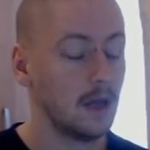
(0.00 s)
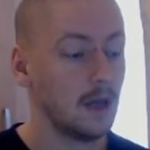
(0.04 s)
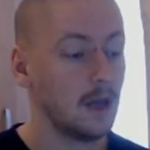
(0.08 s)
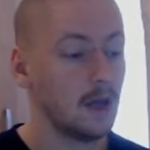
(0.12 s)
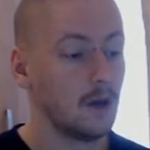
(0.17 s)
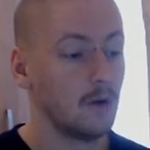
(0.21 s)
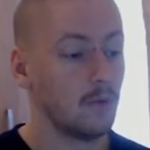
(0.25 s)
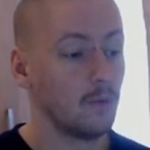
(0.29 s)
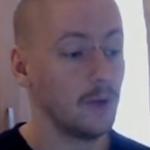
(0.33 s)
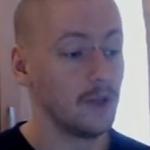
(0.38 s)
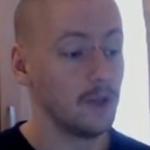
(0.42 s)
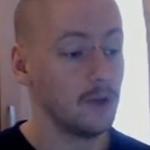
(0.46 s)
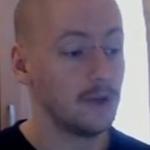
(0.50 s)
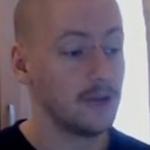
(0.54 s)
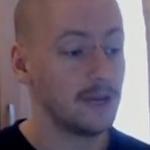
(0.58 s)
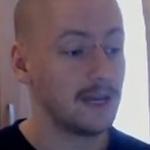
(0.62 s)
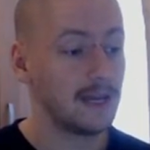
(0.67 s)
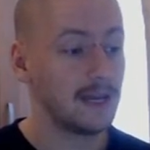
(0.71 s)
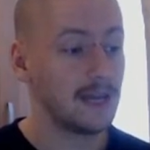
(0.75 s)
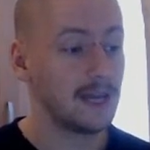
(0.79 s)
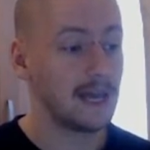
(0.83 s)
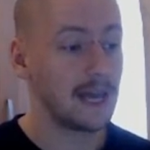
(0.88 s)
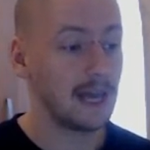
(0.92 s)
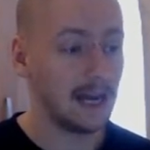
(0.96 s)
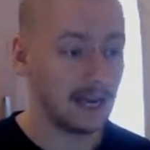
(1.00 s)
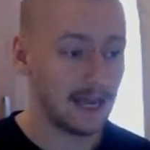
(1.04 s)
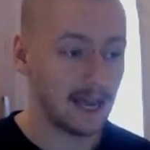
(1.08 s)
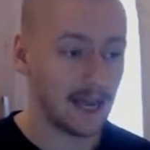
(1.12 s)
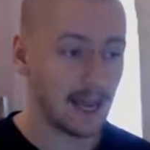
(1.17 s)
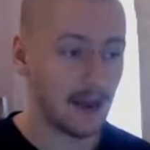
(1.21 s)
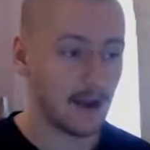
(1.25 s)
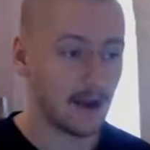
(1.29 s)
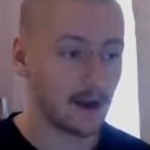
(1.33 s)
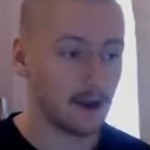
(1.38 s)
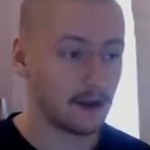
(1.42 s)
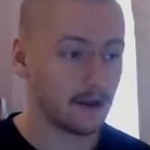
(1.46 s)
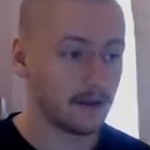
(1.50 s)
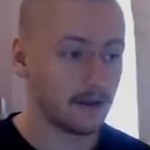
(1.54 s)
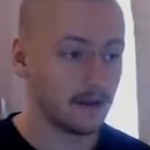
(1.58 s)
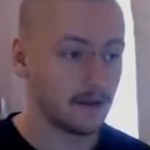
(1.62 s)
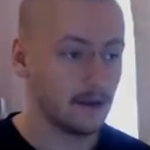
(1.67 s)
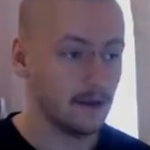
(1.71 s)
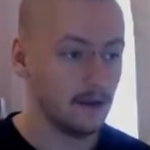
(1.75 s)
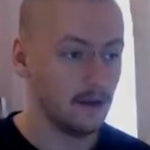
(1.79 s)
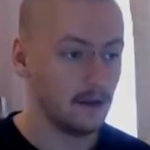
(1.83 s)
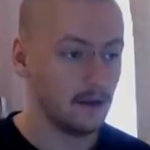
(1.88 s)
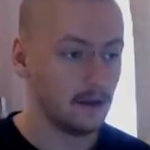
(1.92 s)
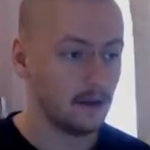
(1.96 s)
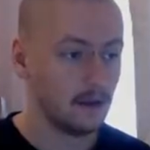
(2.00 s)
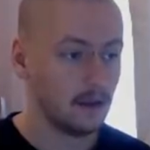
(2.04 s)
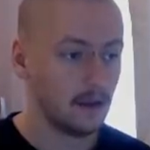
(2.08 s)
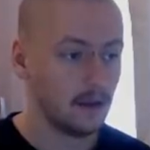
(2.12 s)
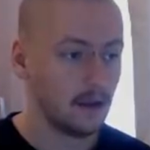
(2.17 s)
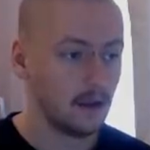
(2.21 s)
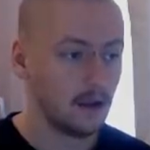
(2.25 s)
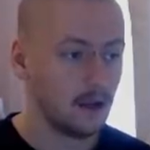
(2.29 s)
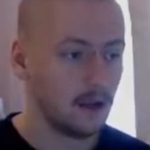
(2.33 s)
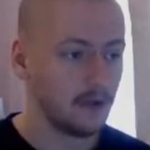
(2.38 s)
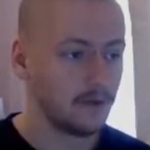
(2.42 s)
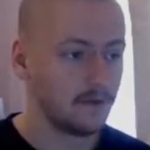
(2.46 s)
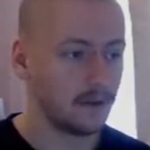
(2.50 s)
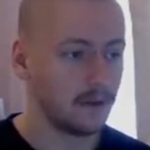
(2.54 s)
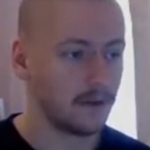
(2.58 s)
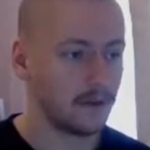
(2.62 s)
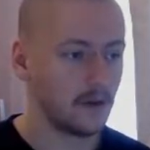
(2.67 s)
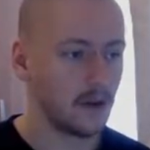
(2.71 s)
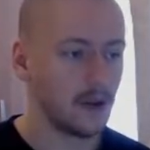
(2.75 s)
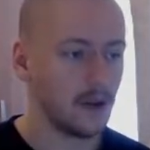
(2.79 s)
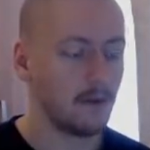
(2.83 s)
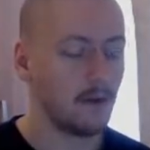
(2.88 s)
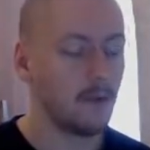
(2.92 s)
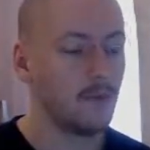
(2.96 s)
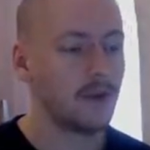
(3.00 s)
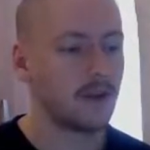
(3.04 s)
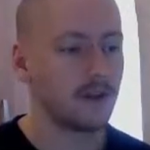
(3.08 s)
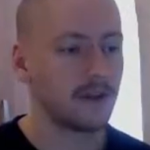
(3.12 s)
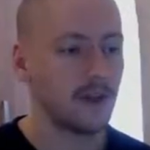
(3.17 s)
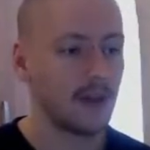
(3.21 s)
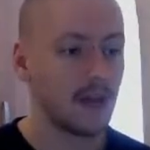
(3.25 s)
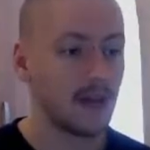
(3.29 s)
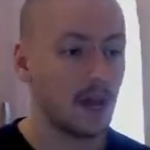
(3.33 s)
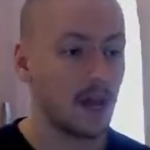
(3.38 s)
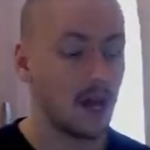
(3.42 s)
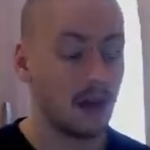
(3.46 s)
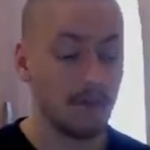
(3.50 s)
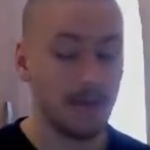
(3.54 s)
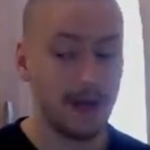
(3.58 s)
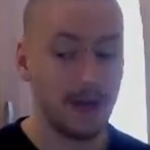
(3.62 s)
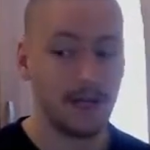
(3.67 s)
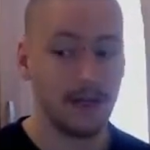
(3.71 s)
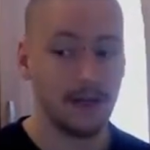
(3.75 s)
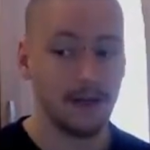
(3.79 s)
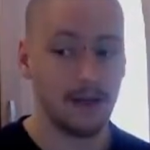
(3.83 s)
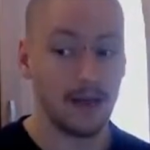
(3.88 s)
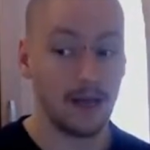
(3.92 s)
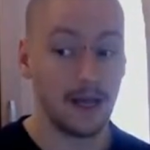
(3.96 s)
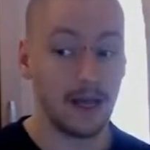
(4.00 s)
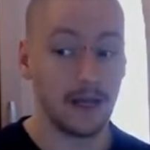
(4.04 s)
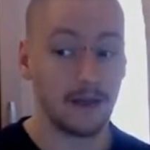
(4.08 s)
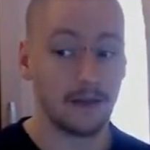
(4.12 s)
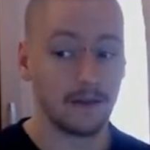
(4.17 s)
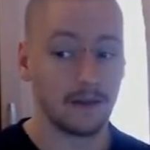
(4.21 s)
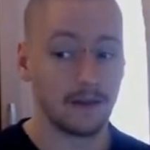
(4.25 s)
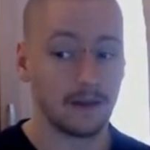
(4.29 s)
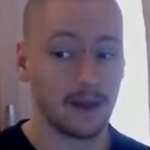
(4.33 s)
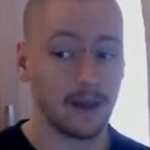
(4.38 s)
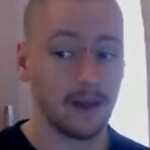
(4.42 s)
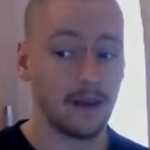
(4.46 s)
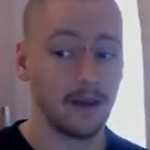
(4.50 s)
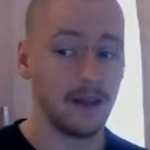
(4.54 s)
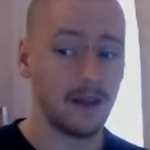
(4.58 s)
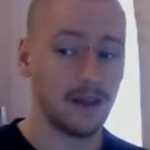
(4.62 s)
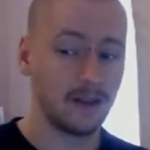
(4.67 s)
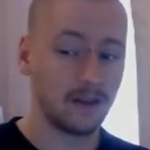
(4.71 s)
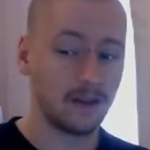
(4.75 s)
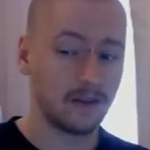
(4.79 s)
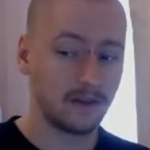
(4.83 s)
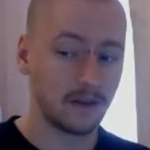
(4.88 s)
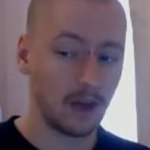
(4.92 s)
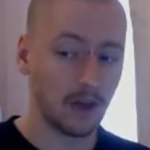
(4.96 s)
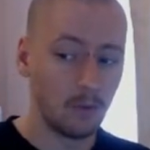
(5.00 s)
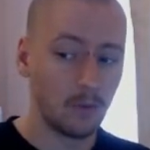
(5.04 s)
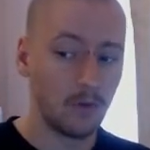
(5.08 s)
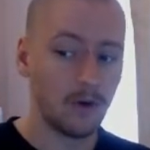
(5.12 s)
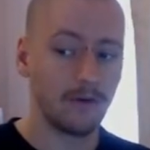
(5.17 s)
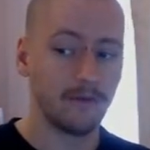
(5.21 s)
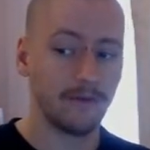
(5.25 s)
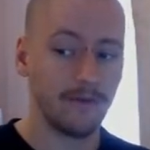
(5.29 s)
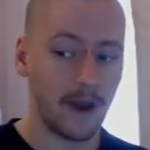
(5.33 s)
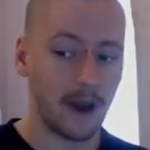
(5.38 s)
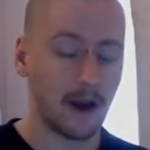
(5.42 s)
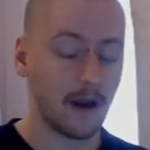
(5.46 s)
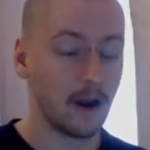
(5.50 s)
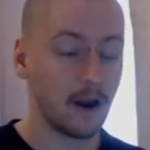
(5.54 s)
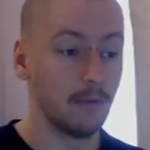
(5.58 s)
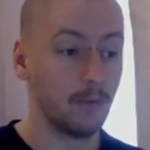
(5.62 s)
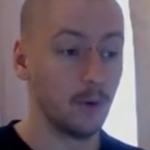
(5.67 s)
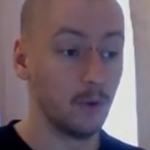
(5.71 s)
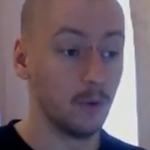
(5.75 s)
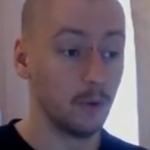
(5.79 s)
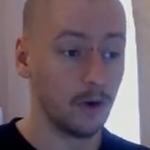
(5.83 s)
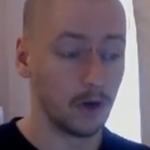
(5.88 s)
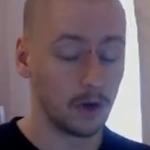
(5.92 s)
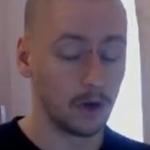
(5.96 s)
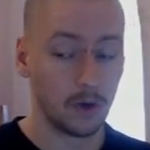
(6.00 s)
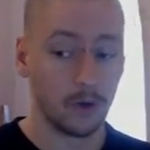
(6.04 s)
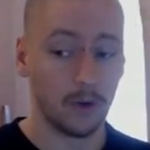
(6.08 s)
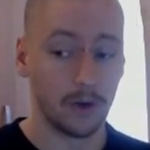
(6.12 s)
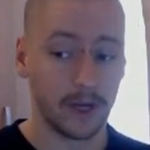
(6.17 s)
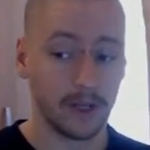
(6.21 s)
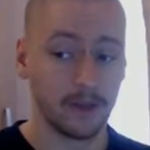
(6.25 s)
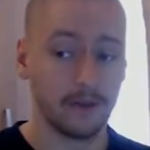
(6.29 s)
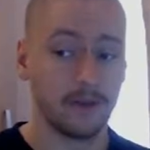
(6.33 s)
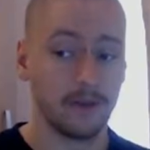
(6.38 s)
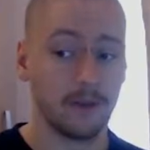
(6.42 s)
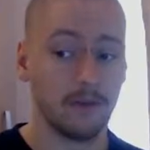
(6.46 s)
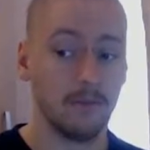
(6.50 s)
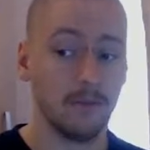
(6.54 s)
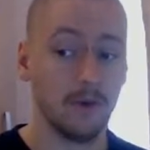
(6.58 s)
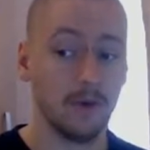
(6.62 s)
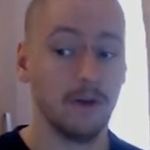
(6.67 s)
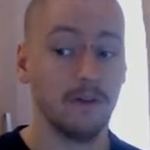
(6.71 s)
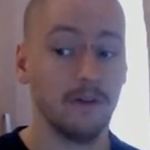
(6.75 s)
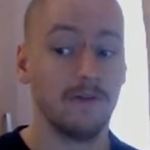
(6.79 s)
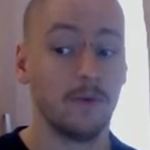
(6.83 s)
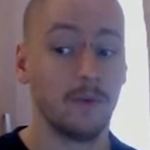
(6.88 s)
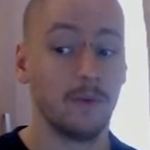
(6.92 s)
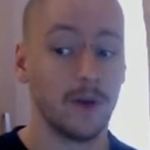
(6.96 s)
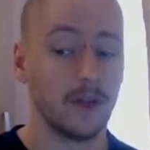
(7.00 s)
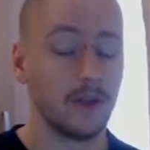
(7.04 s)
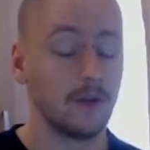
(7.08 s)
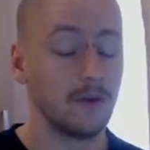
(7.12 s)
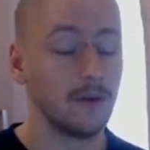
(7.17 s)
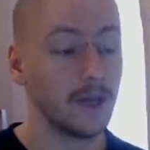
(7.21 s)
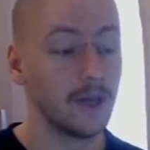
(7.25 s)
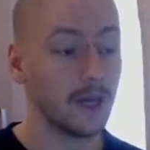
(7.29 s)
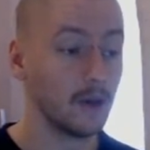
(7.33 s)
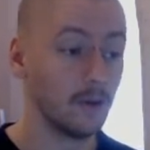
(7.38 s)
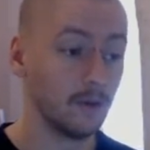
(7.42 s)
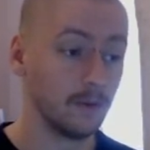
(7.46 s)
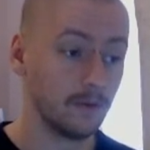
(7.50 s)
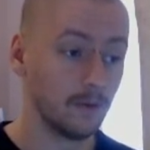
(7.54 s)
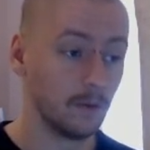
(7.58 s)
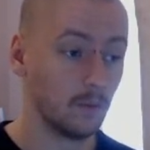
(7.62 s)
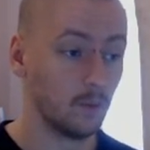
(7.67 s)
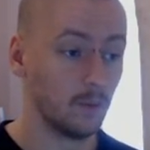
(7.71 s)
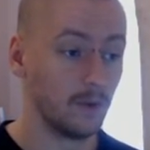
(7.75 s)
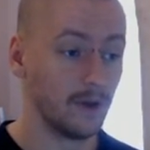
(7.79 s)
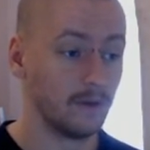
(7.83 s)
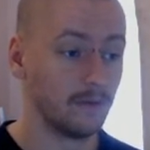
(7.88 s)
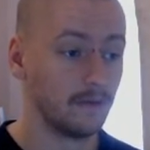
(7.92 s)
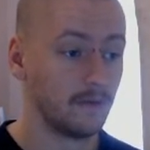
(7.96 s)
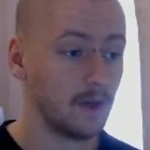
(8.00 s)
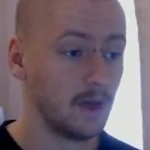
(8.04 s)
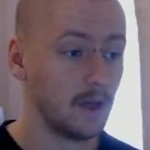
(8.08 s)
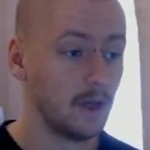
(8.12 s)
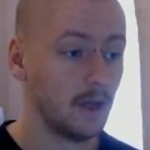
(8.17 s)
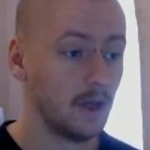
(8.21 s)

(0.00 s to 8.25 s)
When you kill a character, the time in which they come in is like somewhat variable according to the move in which you killed them with.